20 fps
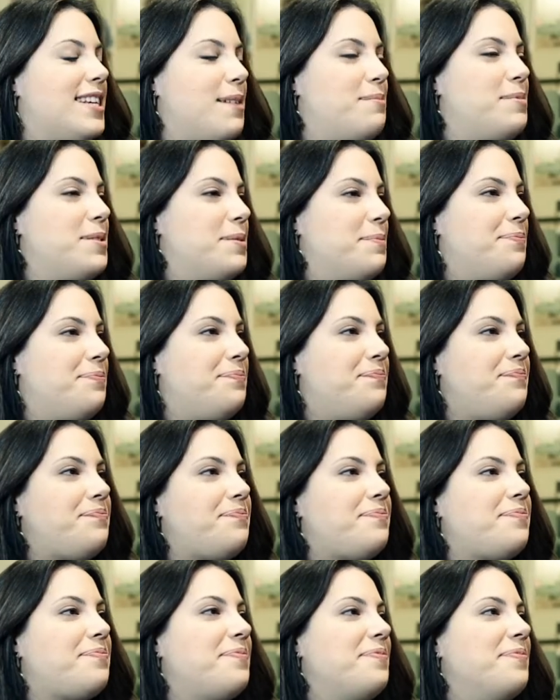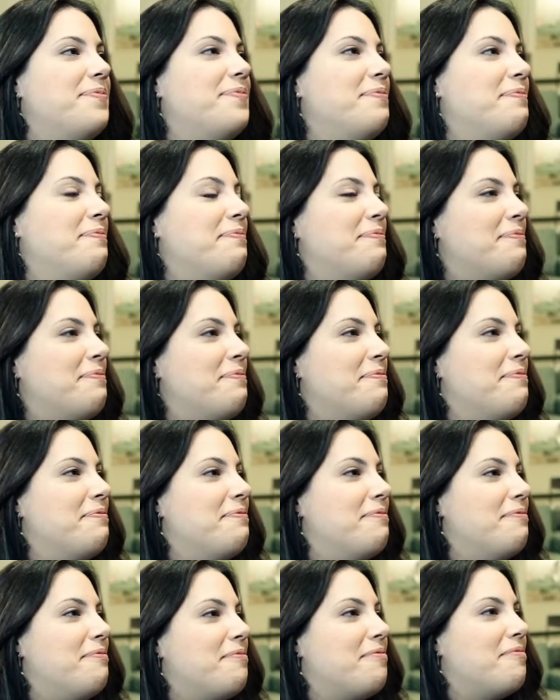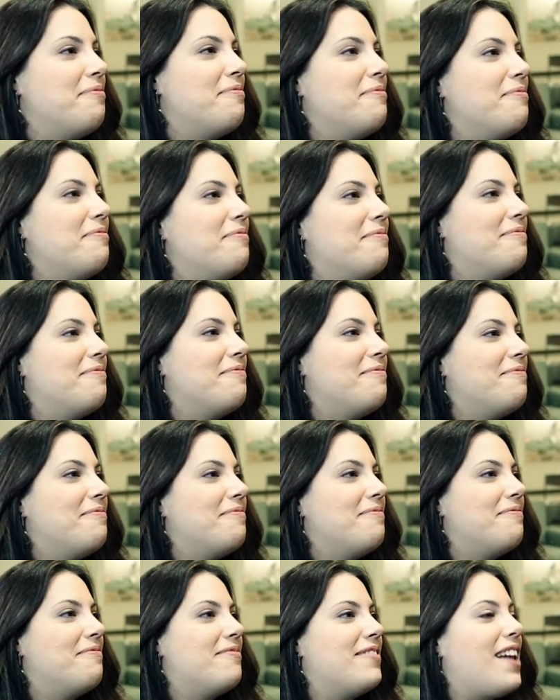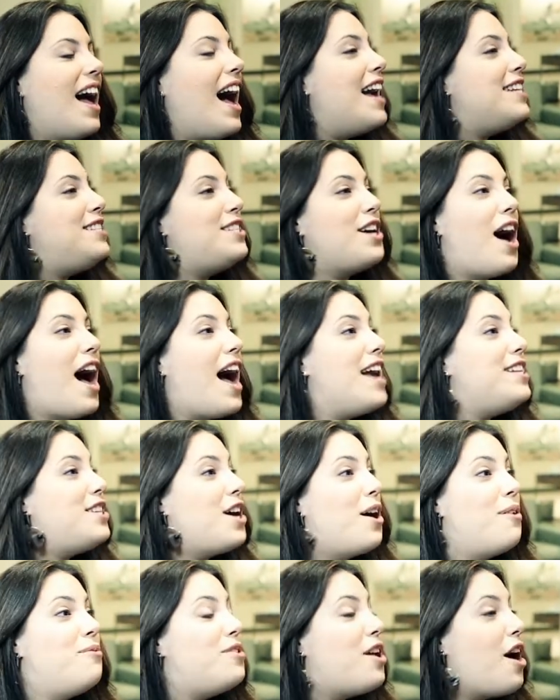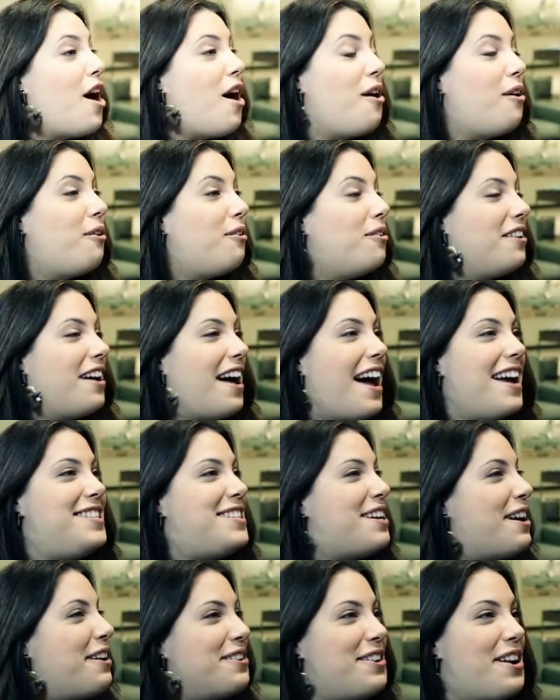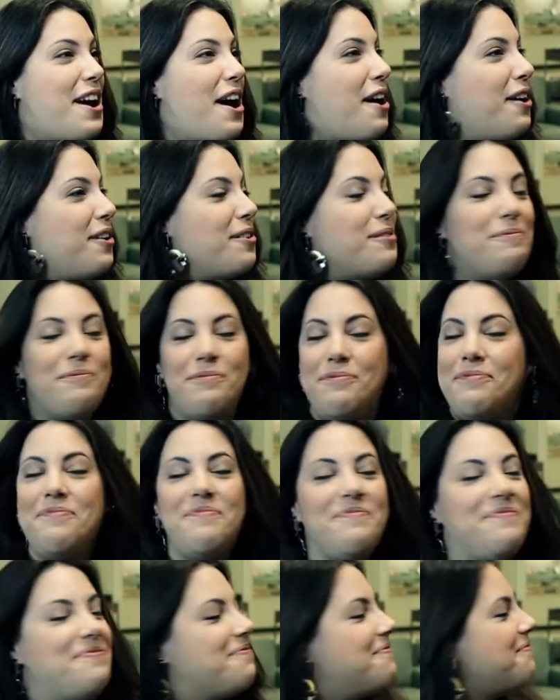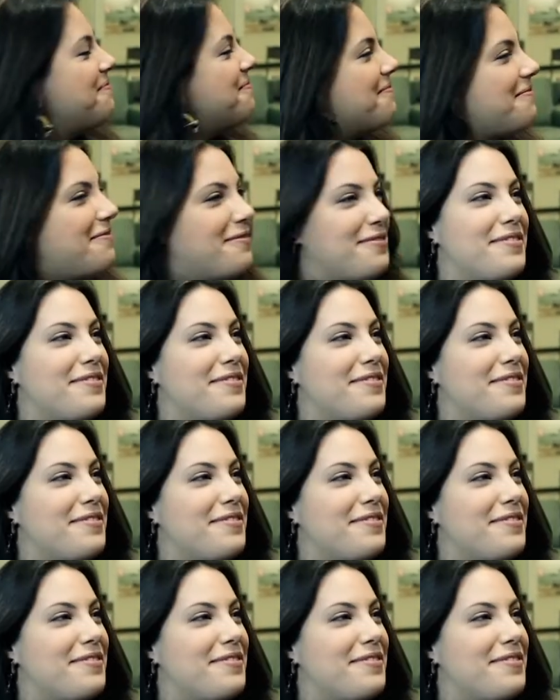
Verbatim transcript: Will you give me just a little tiny hint? You don't have to sell the secret sauce. Know. You have I no idea what know. you're going to do for resort.